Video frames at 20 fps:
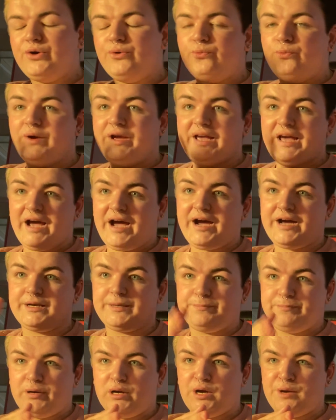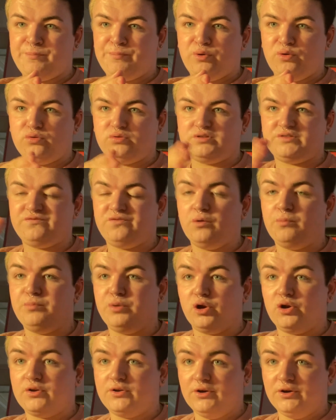We had purples for
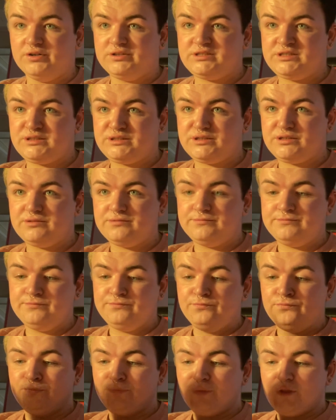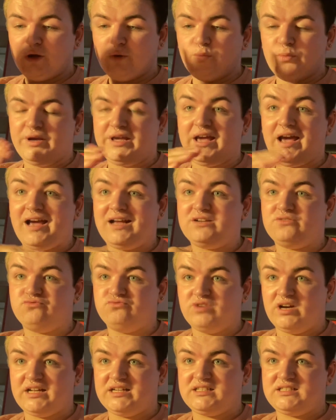Bloodlust. We had
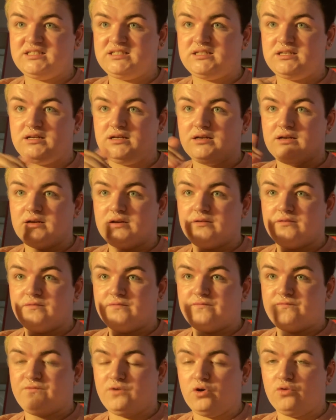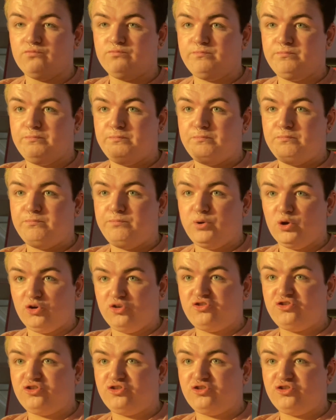reds for Blood